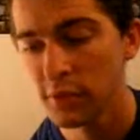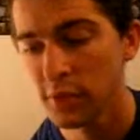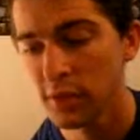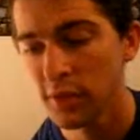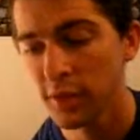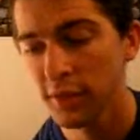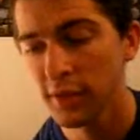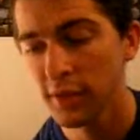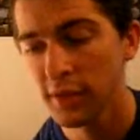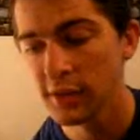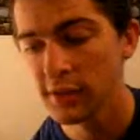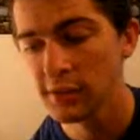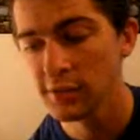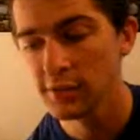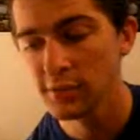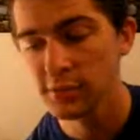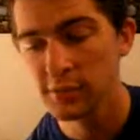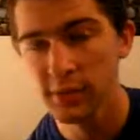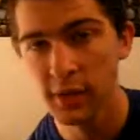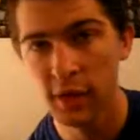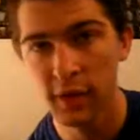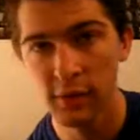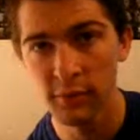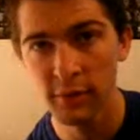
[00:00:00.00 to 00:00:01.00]
One of the things,
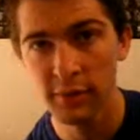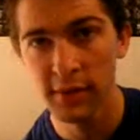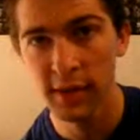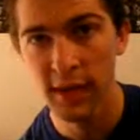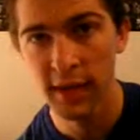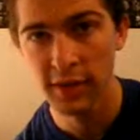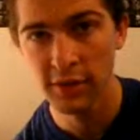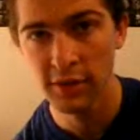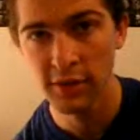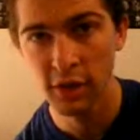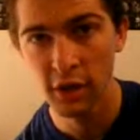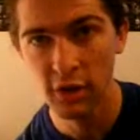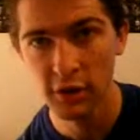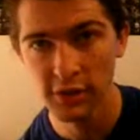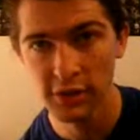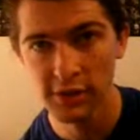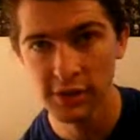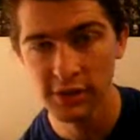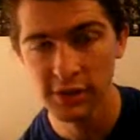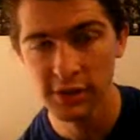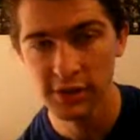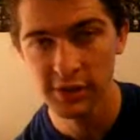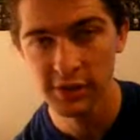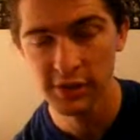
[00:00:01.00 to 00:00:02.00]
when I regain
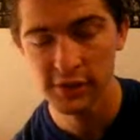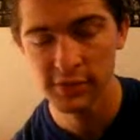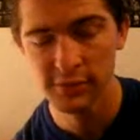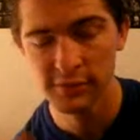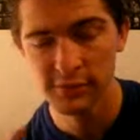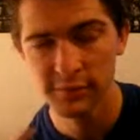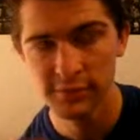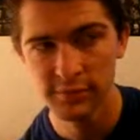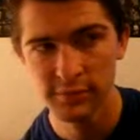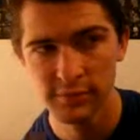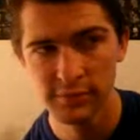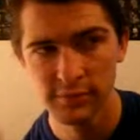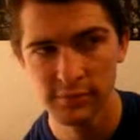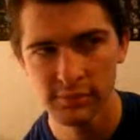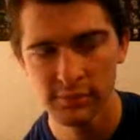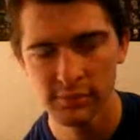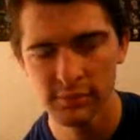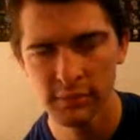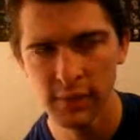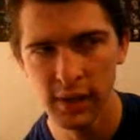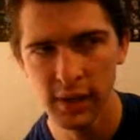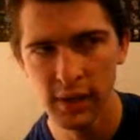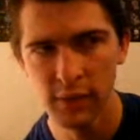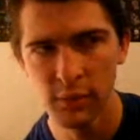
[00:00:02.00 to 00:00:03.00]
consciousness of
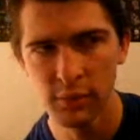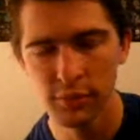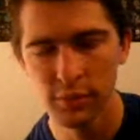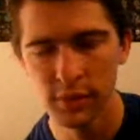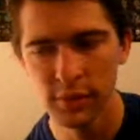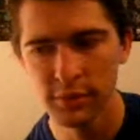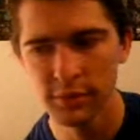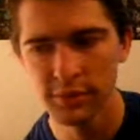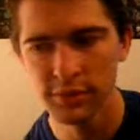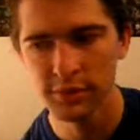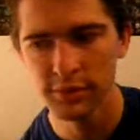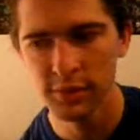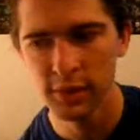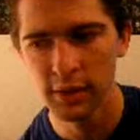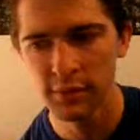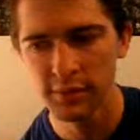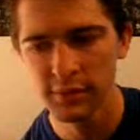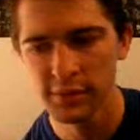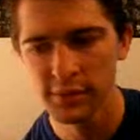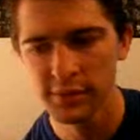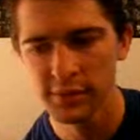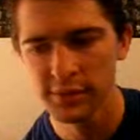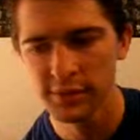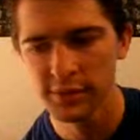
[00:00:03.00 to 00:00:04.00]
my
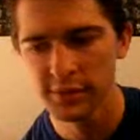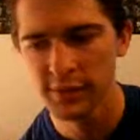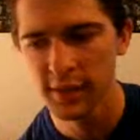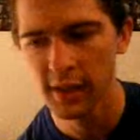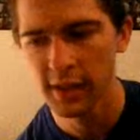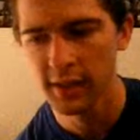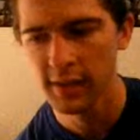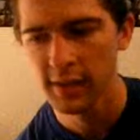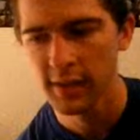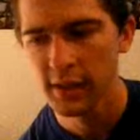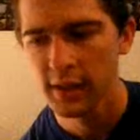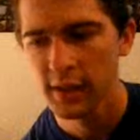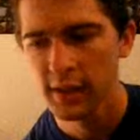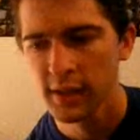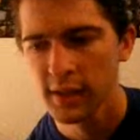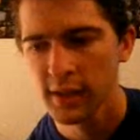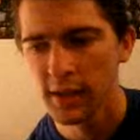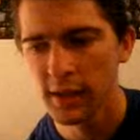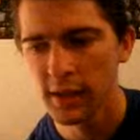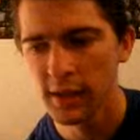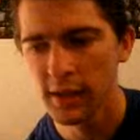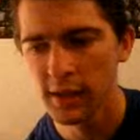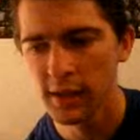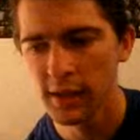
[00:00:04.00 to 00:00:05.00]
surroundings, is that
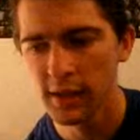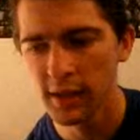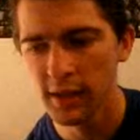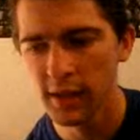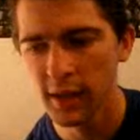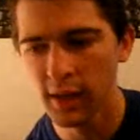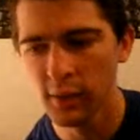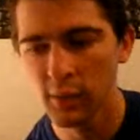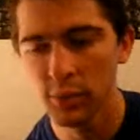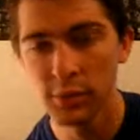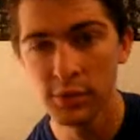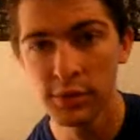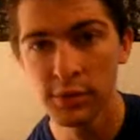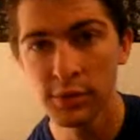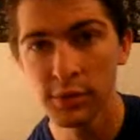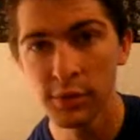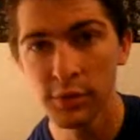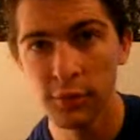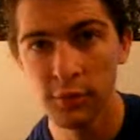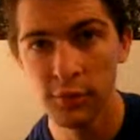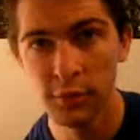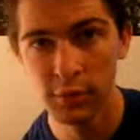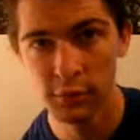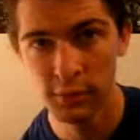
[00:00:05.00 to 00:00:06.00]
I want to
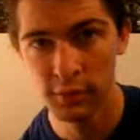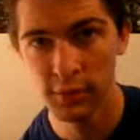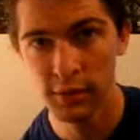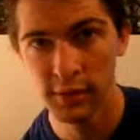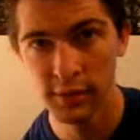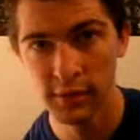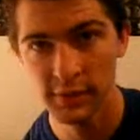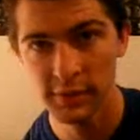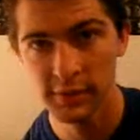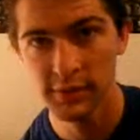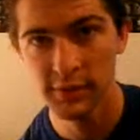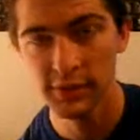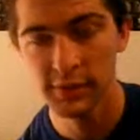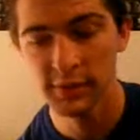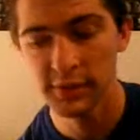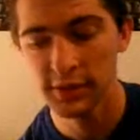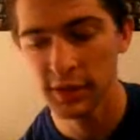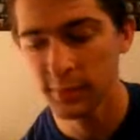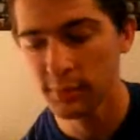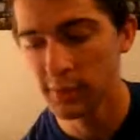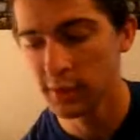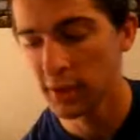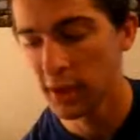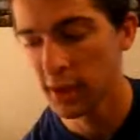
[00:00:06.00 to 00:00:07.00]
do a few things this
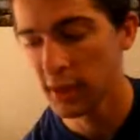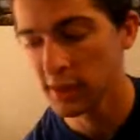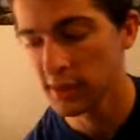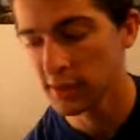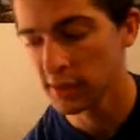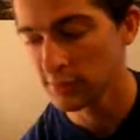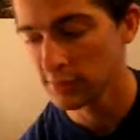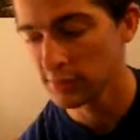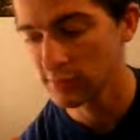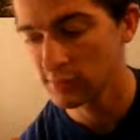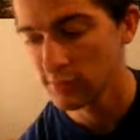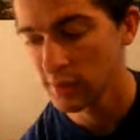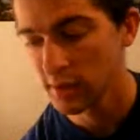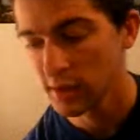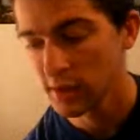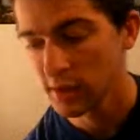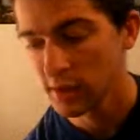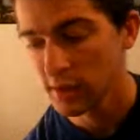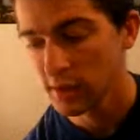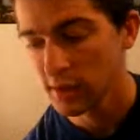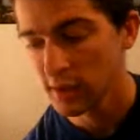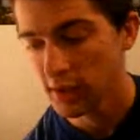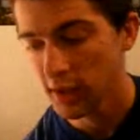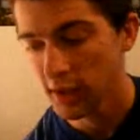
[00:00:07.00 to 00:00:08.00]
summer. In
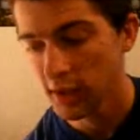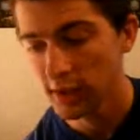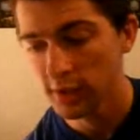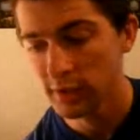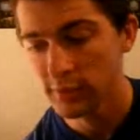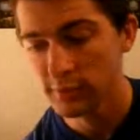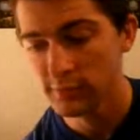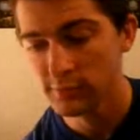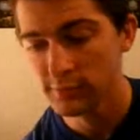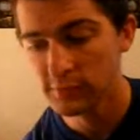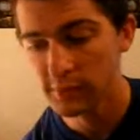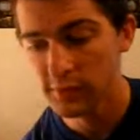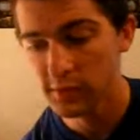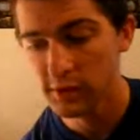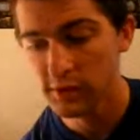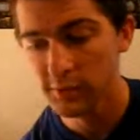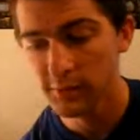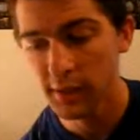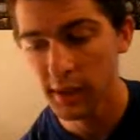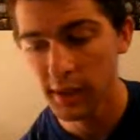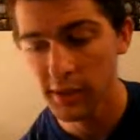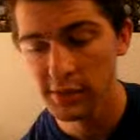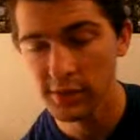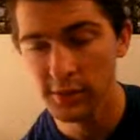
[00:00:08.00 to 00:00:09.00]

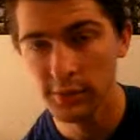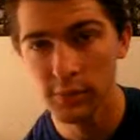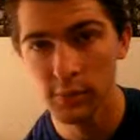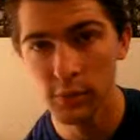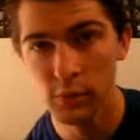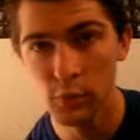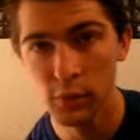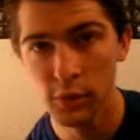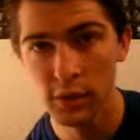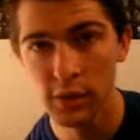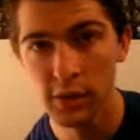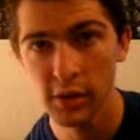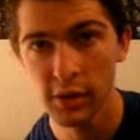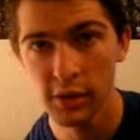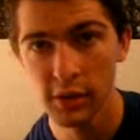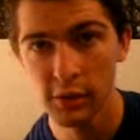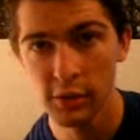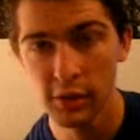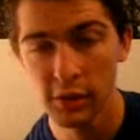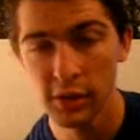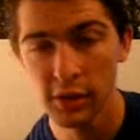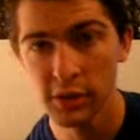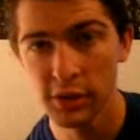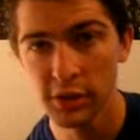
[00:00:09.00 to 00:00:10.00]
the past, I've been working on
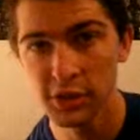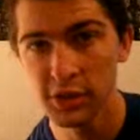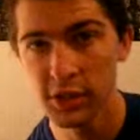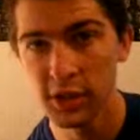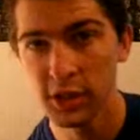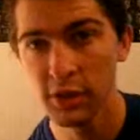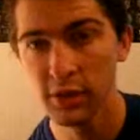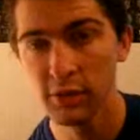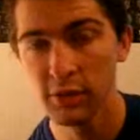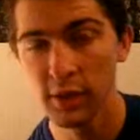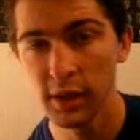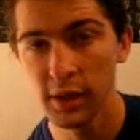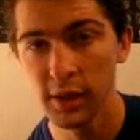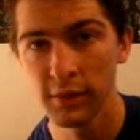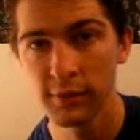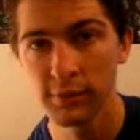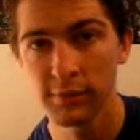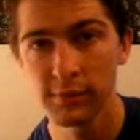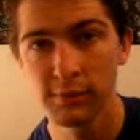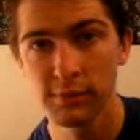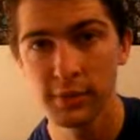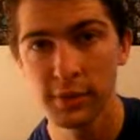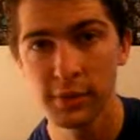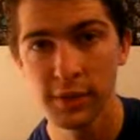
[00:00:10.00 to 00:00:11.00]
learning the cello. I
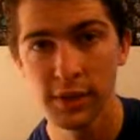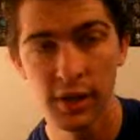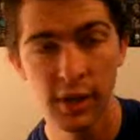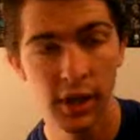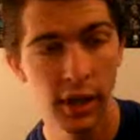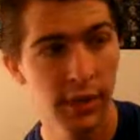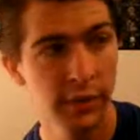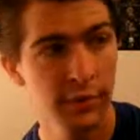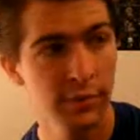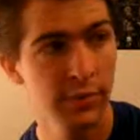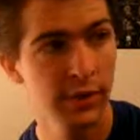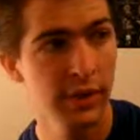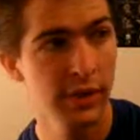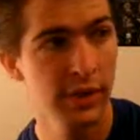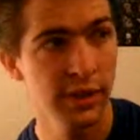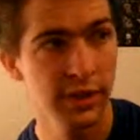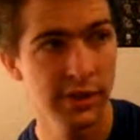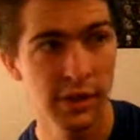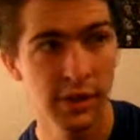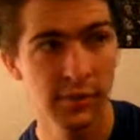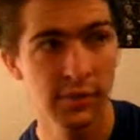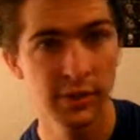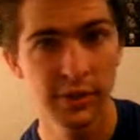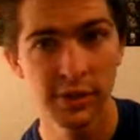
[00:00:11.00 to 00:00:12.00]
put that off
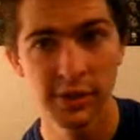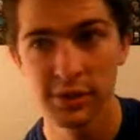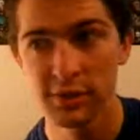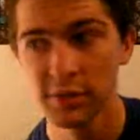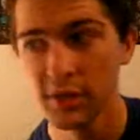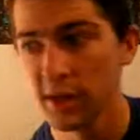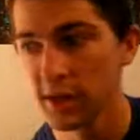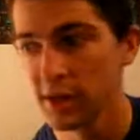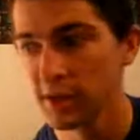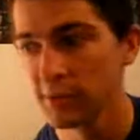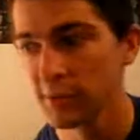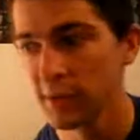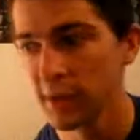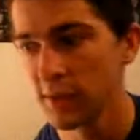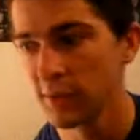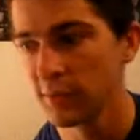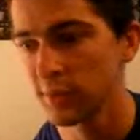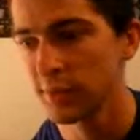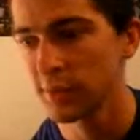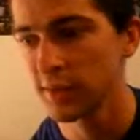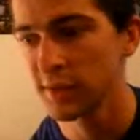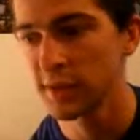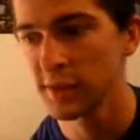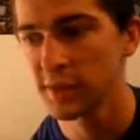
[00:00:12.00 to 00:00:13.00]
because I've been distracted by
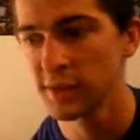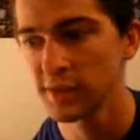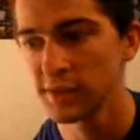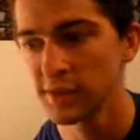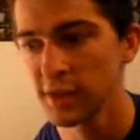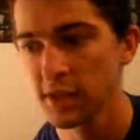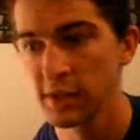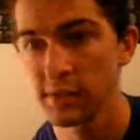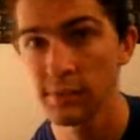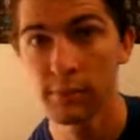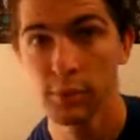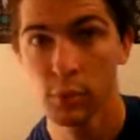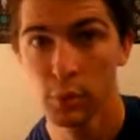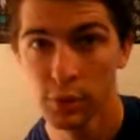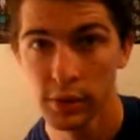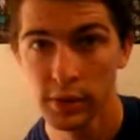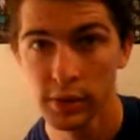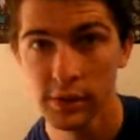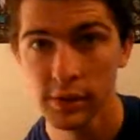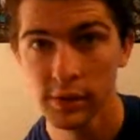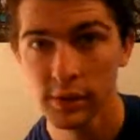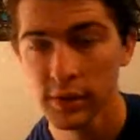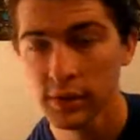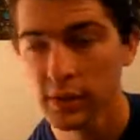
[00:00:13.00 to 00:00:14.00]
everything that is not
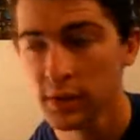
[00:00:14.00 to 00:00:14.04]
important.